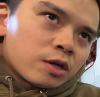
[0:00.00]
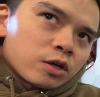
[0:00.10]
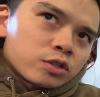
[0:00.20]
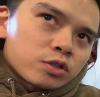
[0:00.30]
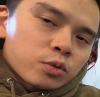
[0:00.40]

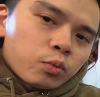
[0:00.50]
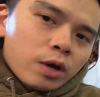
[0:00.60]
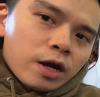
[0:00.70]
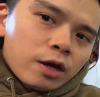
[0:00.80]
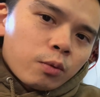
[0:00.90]
use
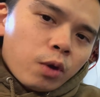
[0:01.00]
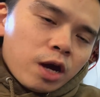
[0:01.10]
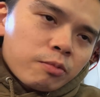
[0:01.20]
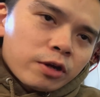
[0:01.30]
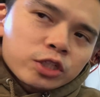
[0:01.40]
a
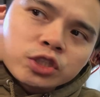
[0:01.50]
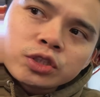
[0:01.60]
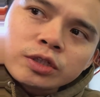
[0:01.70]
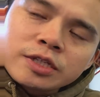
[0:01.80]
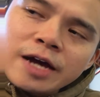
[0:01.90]
wire
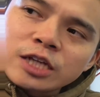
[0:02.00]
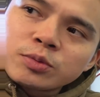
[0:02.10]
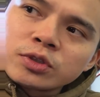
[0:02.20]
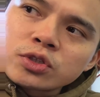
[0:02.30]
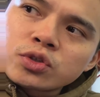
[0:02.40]
brush
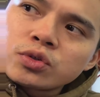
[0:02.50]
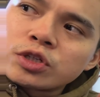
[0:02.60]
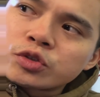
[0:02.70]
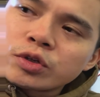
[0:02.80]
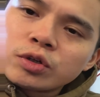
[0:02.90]
attachment to the
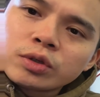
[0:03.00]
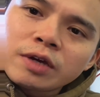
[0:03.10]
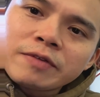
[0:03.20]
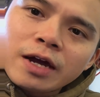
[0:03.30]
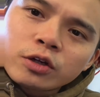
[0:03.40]
drill,
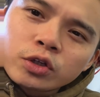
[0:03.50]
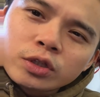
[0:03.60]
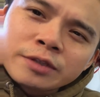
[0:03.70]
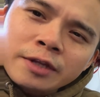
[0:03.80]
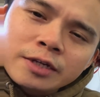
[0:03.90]
give that a
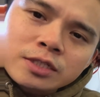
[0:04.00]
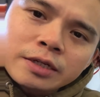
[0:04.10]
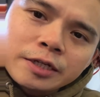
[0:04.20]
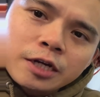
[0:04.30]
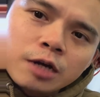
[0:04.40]
good nice
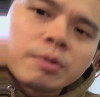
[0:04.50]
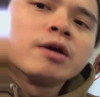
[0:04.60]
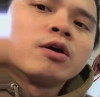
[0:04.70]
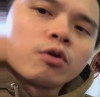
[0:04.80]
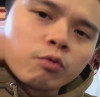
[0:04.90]
clean up,
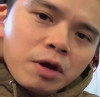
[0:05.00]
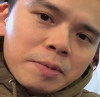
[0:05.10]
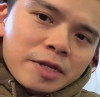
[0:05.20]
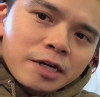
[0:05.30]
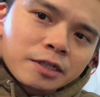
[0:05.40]
wipe
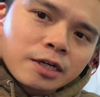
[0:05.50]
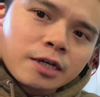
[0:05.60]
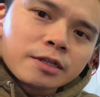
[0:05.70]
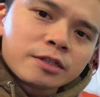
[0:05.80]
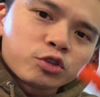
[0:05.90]
it down
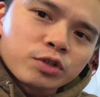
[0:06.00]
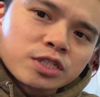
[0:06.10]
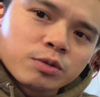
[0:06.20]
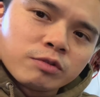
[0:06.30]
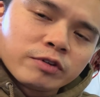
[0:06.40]
again, then
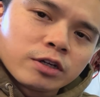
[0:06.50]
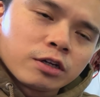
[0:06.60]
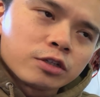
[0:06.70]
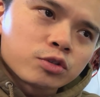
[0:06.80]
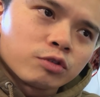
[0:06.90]
treat it with
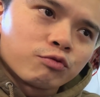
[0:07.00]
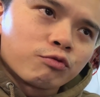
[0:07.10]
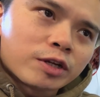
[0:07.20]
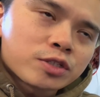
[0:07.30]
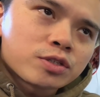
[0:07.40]
a sort of
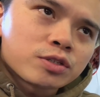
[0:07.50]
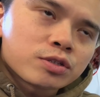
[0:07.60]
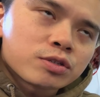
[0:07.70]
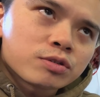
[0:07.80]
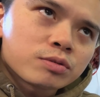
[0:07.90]

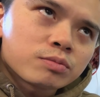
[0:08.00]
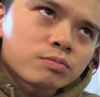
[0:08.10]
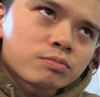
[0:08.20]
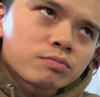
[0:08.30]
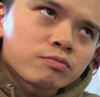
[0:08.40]
rust
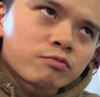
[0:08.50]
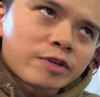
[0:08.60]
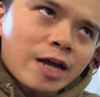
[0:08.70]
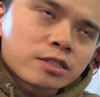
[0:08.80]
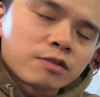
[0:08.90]

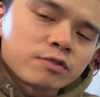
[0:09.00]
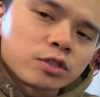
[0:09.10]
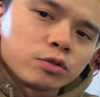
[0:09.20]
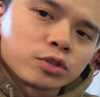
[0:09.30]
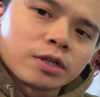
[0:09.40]
reactive
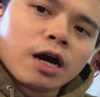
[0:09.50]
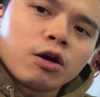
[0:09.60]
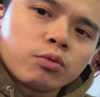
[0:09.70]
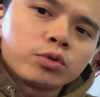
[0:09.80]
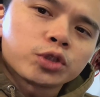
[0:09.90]
solution.
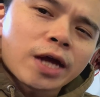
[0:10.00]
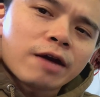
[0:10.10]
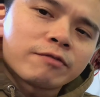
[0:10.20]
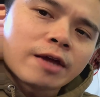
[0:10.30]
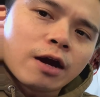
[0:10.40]
I will
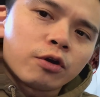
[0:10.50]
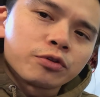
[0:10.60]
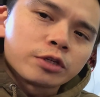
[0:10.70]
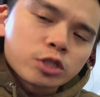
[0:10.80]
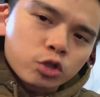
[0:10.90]
have that
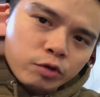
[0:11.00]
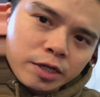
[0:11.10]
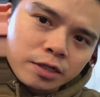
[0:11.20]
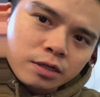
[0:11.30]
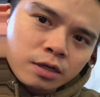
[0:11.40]
on the
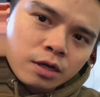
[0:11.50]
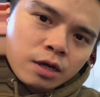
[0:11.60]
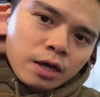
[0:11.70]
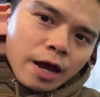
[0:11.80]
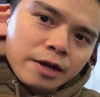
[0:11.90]
screen
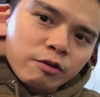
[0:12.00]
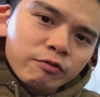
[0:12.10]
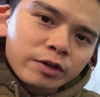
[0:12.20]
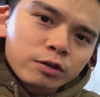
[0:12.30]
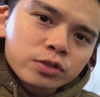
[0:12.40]
and
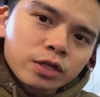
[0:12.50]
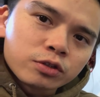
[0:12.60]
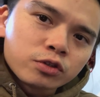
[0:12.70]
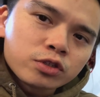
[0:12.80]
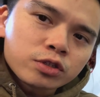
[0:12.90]
everything else I
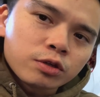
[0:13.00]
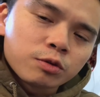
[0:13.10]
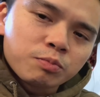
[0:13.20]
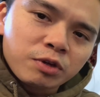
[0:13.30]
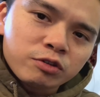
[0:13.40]
use,
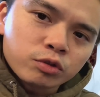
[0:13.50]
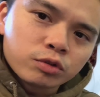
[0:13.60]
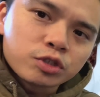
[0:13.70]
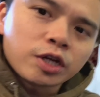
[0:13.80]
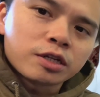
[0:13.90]
so be sure
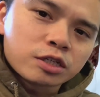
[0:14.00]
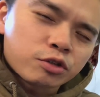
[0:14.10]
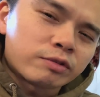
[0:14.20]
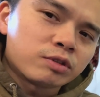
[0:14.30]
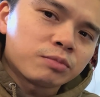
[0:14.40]
to check the
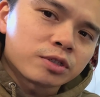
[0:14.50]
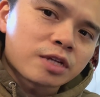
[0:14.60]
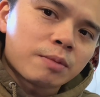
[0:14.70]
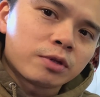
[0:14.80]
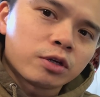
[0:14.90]
description box
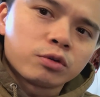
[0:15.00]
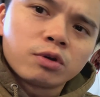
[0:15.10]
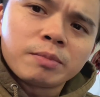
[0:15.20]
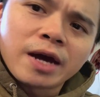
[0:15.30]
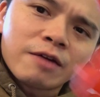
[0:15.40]
down below,
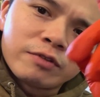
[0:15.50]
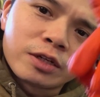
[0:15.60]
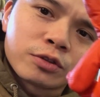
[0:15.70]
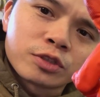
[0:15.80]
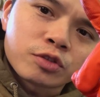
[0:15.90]
or I might have a
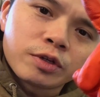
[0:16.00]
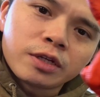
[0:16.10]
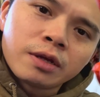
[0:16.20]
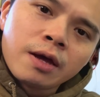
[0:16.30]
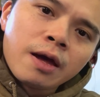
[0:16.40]
link on the
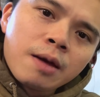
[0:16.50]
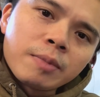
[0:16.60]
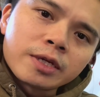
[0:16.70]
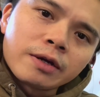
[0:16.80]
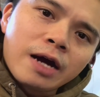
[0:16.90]
screen.
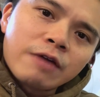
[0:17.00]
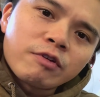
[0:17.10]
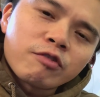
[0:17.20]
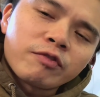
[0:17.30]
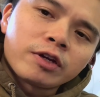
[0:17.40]
But yeah, I have
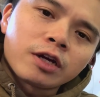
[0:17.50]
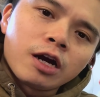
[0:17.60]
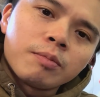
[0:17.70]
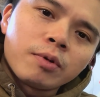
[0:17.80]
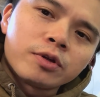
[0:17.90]
everything
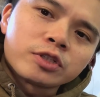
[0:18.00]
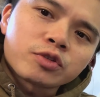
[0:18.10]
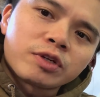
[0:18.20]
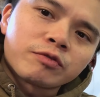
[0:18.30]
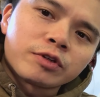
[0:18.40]
up on the
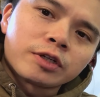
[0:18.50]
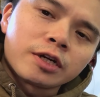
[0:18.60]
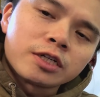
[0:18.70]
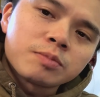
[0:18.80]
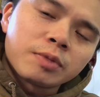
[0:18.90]
screen for you
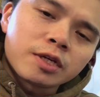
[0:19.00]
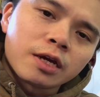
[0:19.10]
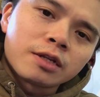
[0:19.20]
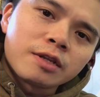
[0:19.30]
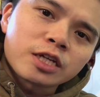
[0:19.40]
guys. But
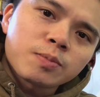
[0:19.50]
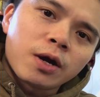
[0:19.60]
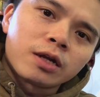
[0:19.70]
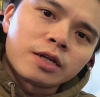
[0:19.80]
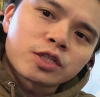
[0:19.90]
yeah, next
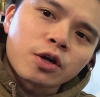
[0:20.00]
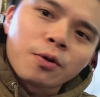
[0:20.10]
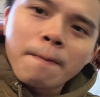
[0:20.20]
part, let's go.